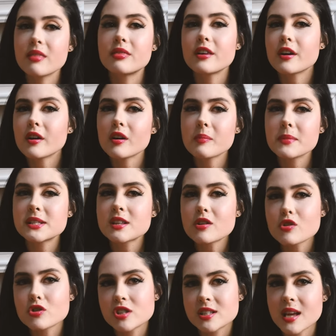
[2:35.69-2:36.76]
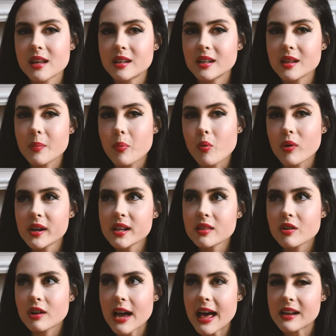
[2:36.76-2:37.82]
they're misunderstanding the point and
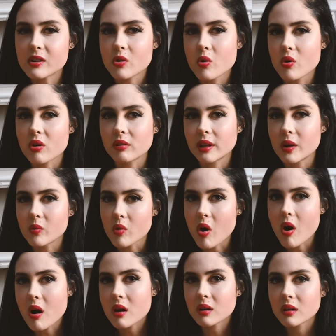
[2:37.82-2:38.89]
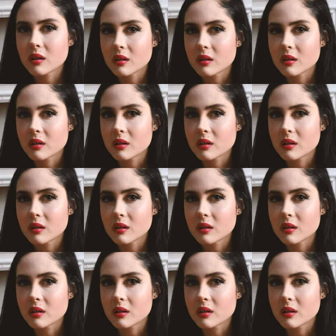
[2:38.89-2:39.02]
they're categorically wrong.